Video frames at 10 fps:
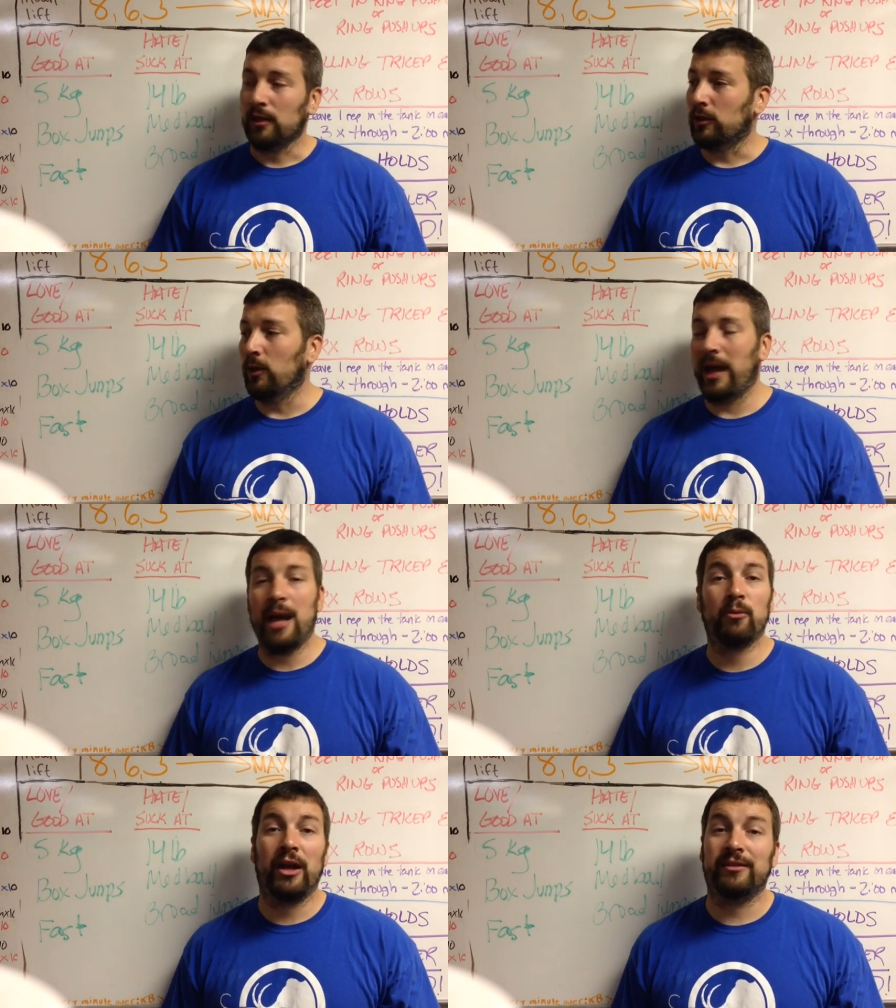Glute
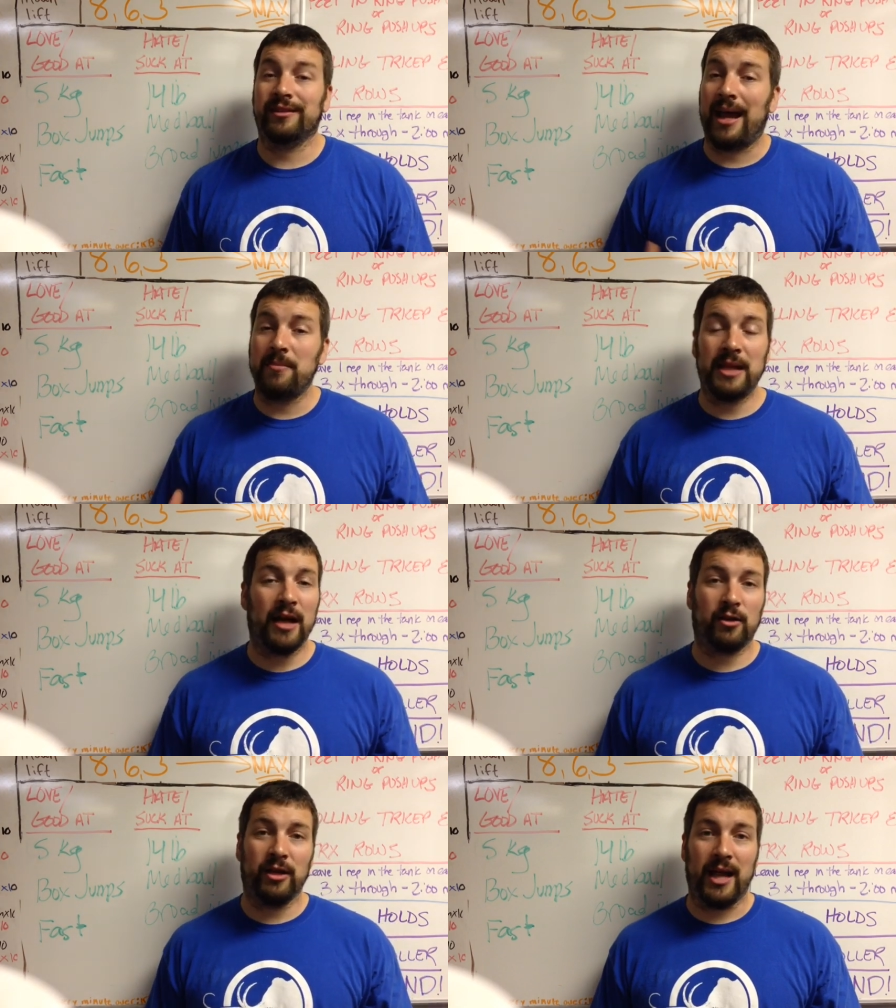ham raises I'm
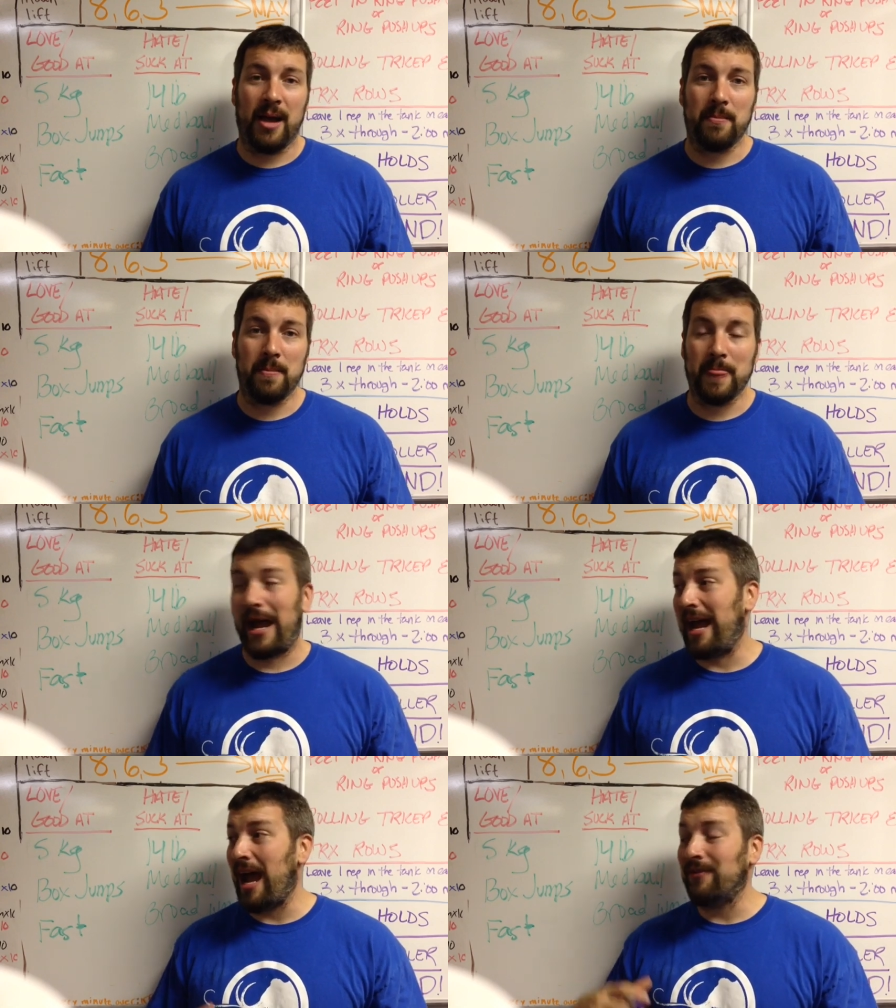not good at.
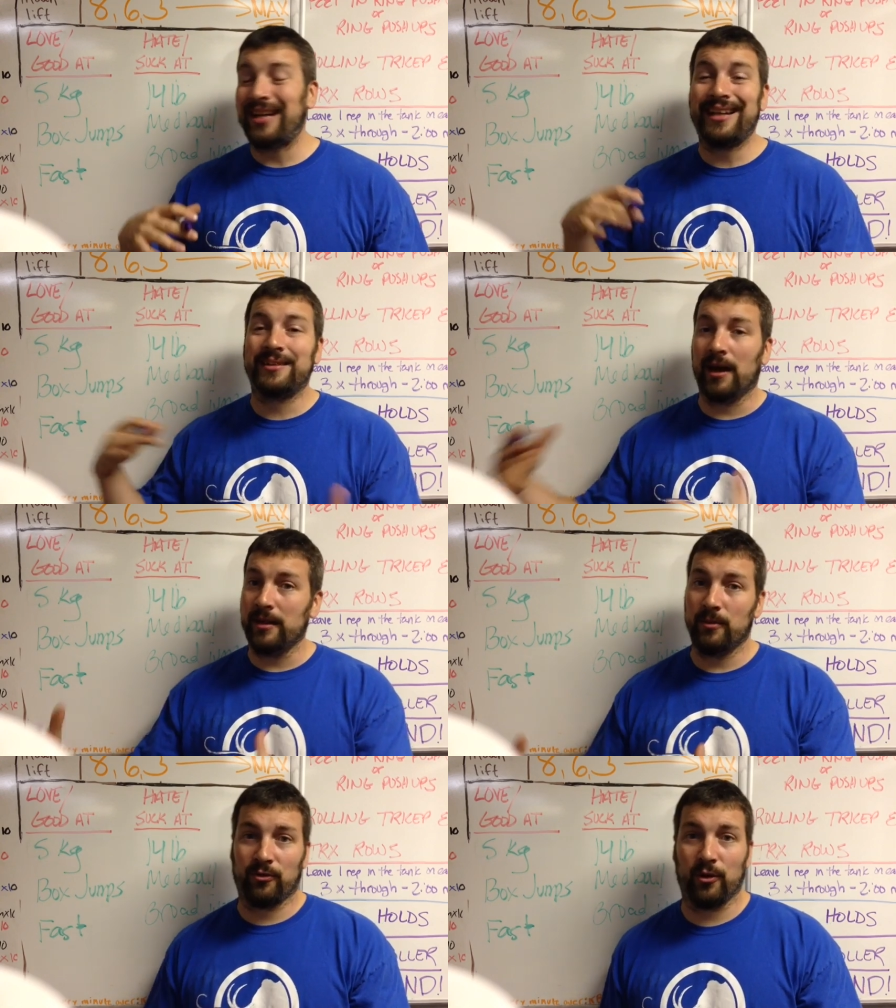I have not
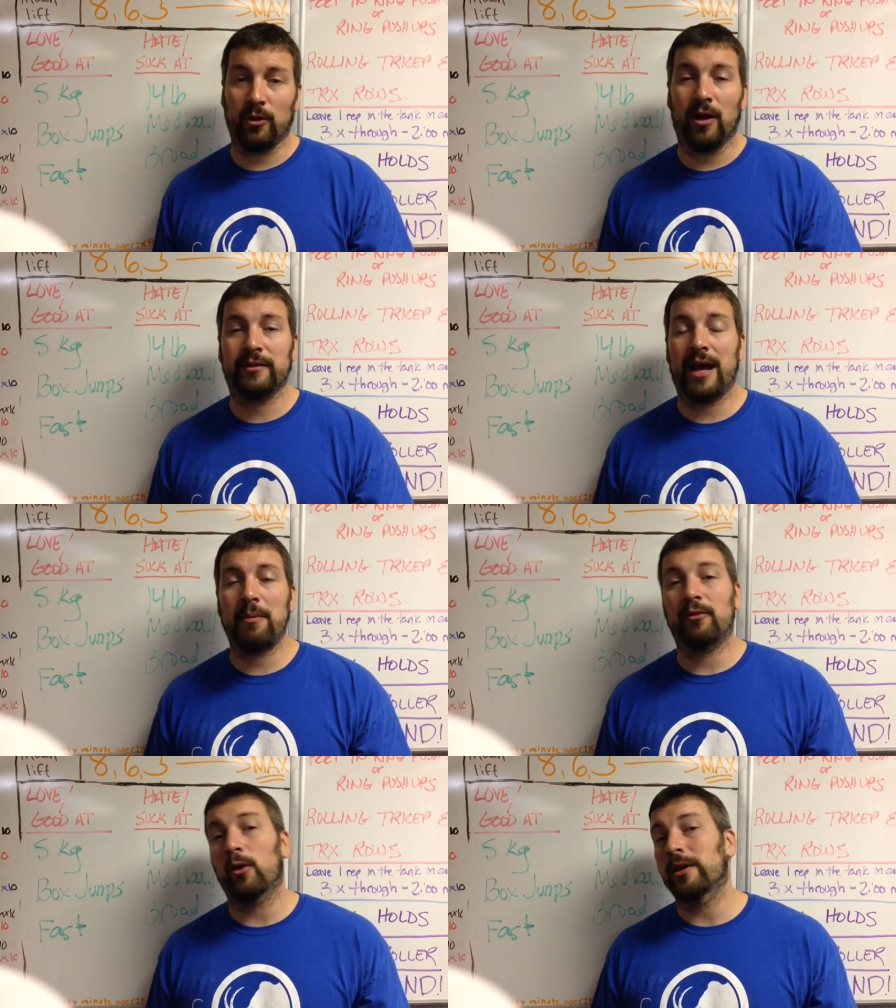done them for a long
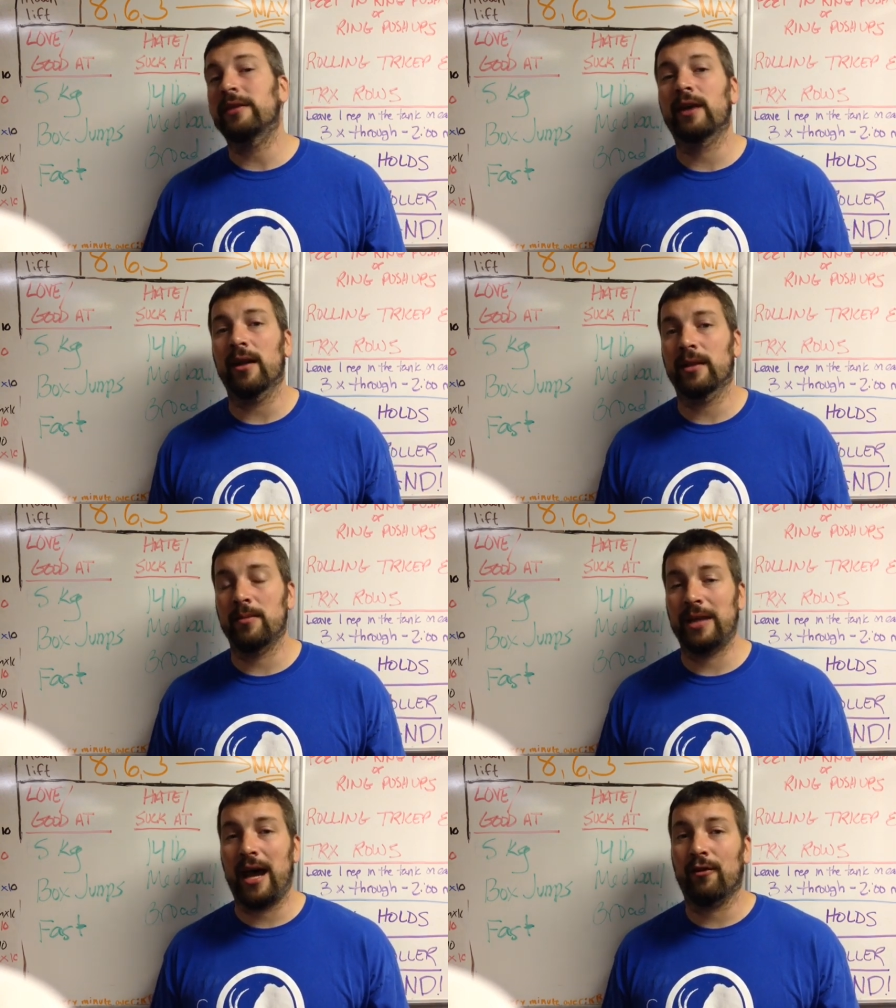time. I've only done
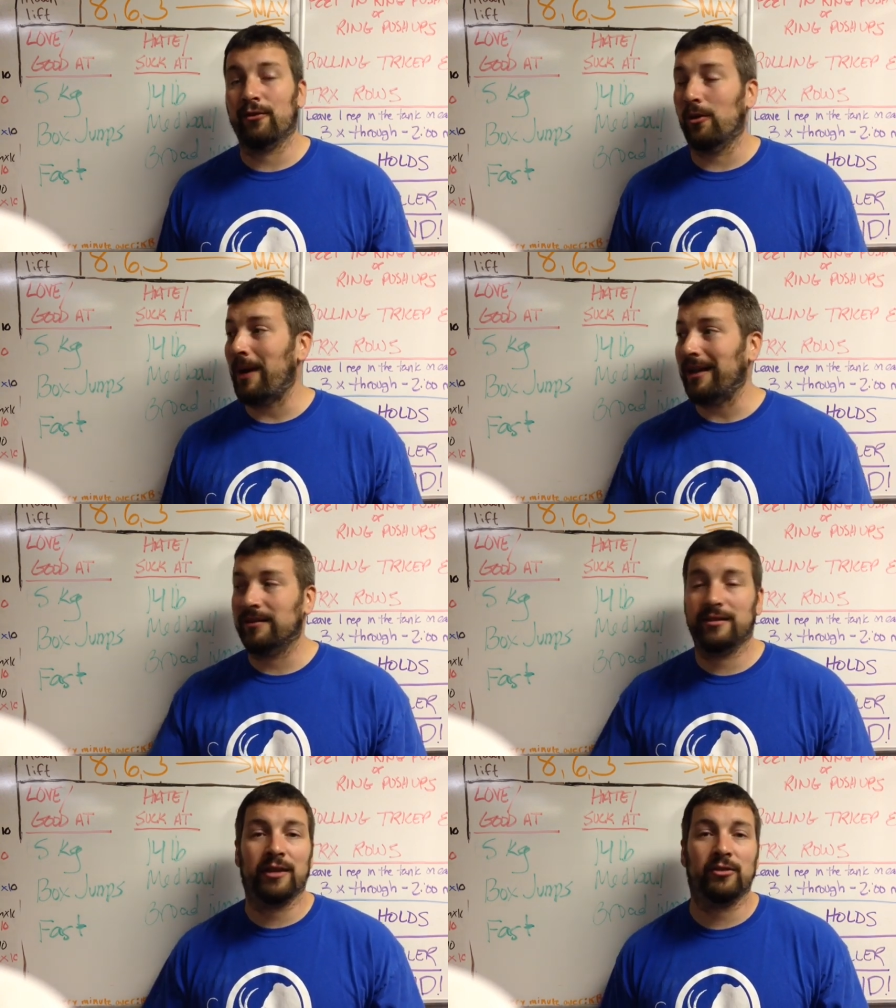them now for about
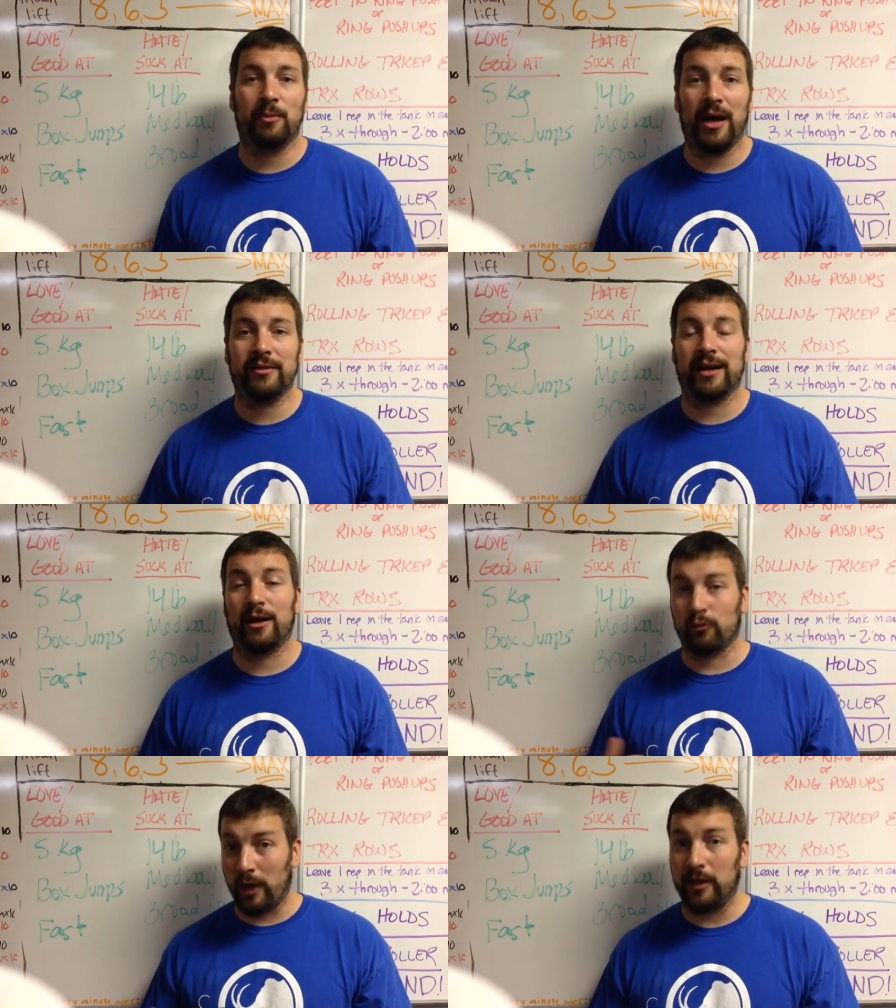six months
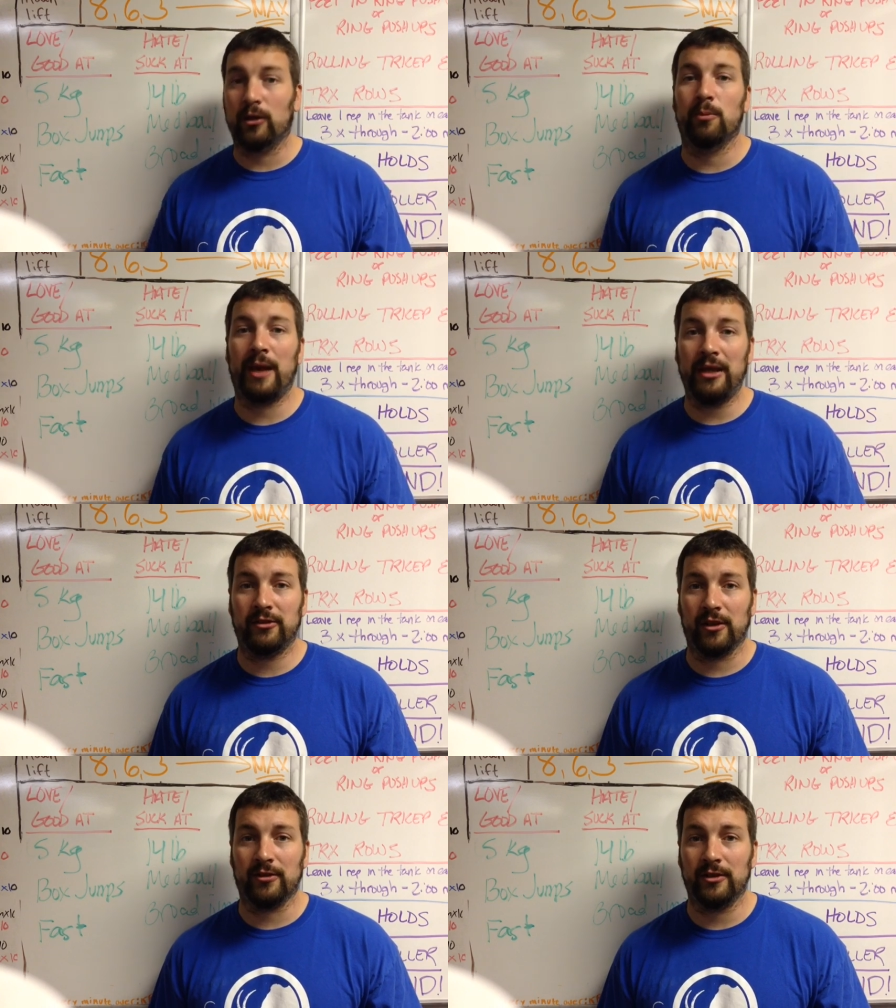on a regular
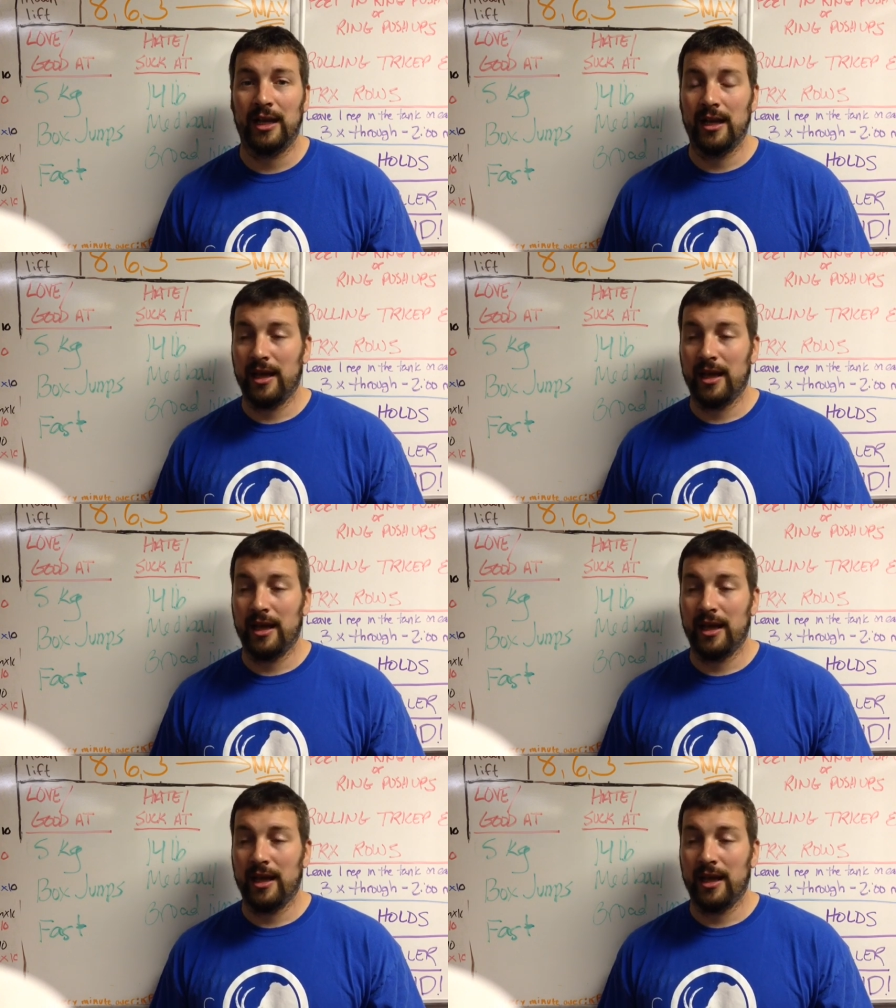basis.